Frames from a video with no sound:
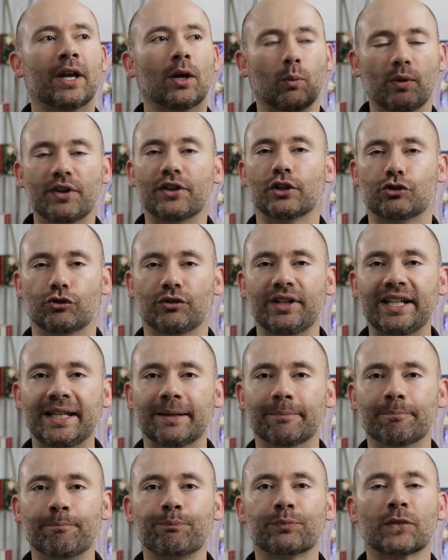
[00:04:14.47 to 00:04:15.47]
With a
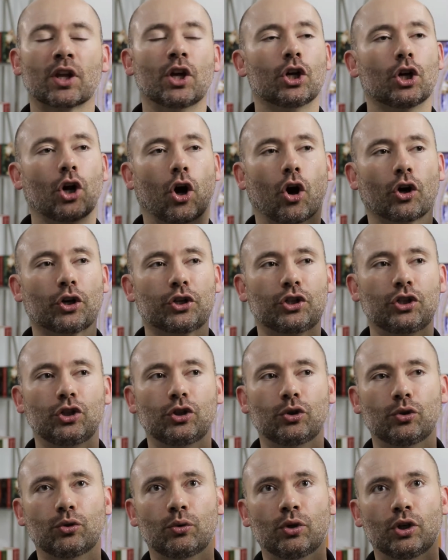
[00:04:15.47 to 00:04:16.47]
dream, are
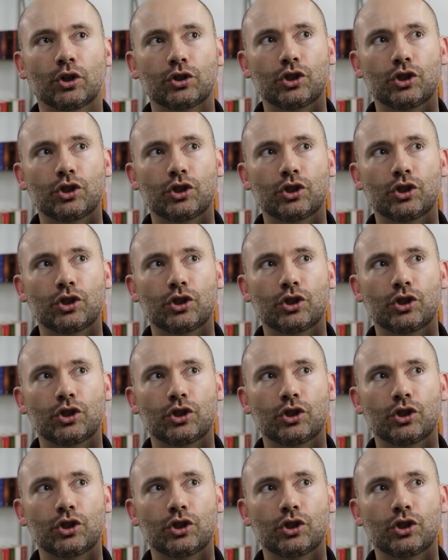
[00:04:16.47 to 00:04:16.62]
you